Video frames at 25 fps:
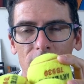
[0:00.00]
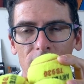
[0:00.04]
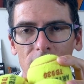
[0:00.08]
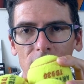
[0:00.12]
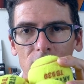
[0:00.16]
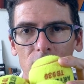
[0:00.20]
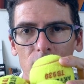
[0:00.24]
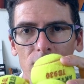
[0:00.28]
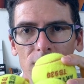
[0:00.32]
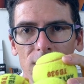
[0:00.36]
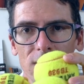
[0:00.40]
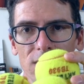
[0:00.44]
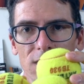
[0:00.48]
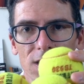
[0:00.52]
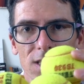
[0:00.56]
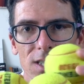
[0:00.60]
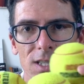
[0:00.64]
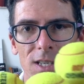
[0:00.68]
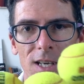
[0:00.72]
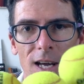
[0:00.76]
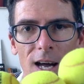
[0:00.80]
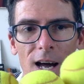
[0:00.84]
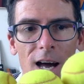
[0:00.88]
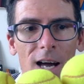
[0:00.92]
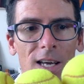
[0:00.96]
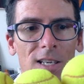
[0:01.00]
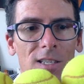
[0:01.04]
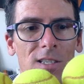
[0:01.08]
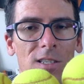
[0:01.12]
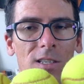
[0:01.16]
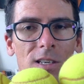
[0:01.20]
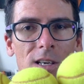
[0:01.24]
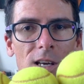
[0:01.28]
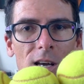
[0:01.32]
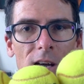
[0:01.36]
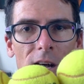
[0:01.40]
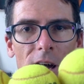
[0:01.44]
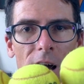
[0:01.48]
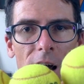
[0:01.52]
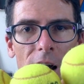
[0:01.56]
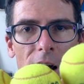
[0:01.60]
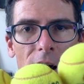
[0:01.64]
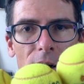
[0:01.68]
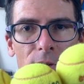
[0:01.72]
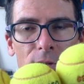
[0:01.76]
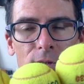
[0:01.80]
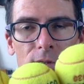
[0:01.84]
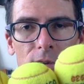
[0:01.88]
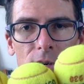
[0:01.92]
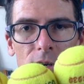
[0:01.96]
So this is, guys,
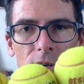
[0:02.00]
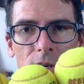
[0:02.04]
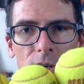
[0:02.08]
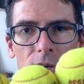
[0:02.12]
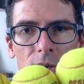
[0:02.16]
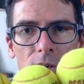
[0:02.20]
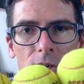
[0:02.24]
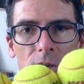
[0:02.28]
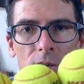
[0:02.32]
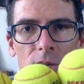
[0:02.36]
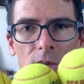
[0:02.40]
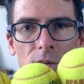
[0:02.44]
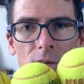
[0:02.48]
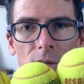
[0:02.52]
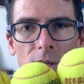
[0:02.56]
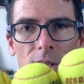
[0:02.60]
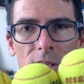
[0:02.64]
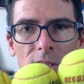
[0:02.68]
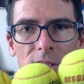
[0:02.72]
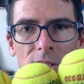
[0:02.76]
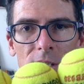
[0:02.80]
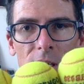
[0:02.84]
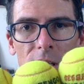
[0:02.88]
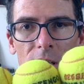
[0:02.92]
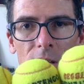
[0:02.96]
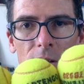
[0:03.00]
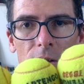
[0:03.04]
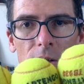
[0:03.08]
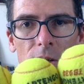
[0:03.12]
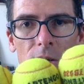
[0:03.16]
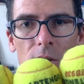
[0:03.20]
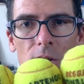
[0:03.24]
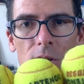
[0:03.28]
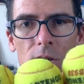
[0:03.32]
after, let's say,